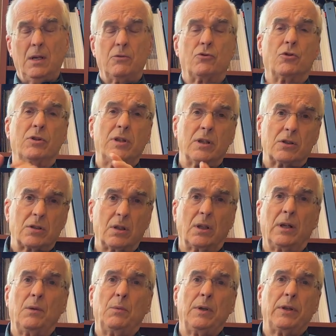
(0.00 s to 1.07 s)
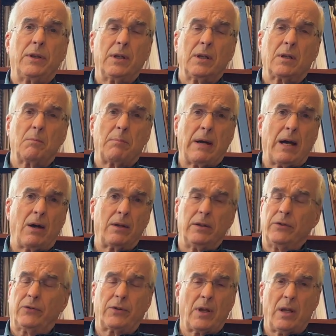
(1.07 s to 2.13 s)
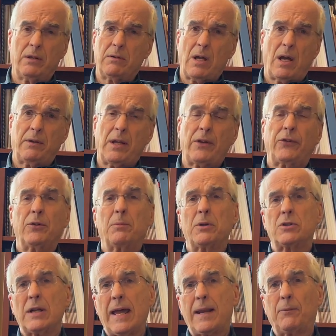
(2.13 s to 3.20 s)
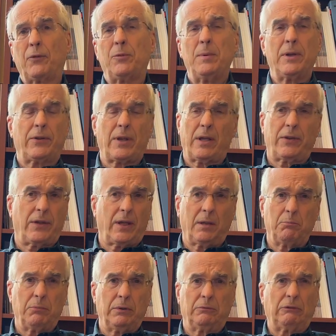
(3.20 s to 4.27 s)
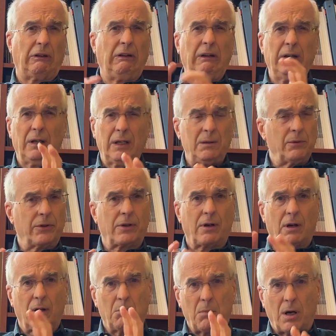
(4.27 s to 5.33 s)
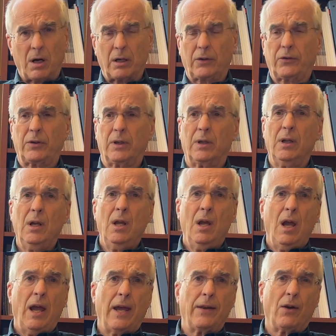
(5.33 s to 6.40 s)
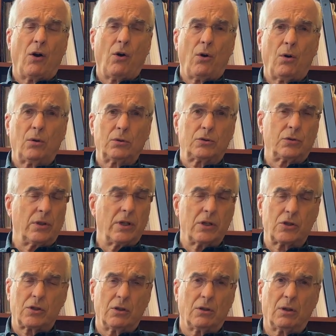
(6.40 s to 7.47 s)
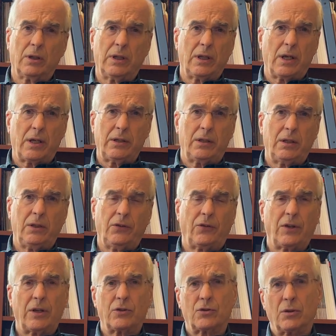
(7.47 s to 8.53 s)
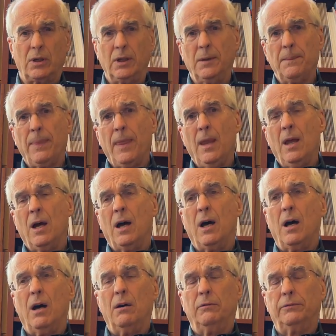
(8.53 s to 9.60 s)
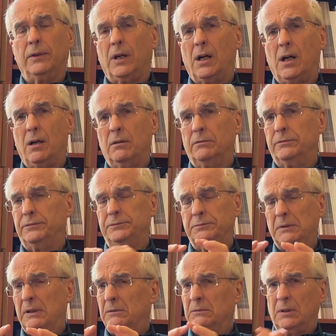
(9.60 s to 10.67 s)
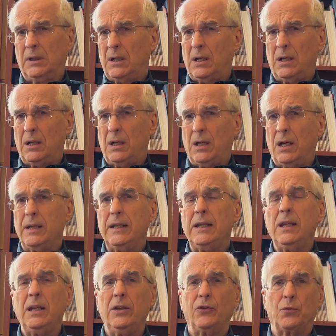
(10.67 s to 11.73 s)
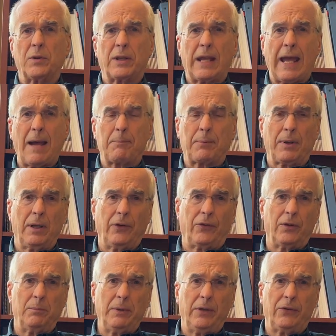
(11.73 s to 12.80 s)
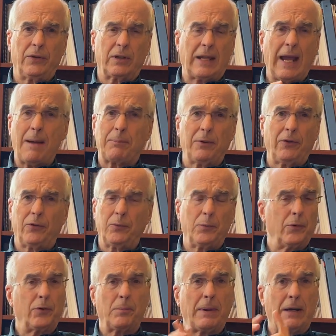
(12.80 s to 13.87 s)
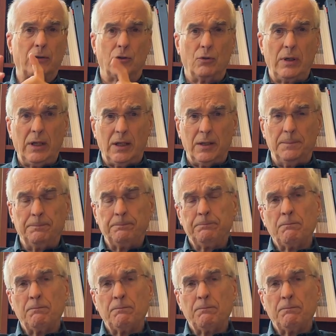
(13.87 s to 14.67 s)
Traditionally, we think about, and not so much Adam Smith, I think, but clearly with Karl Marx and the whole tradition, early 19th century, of unease with capitalism, is that capitalism is about greed.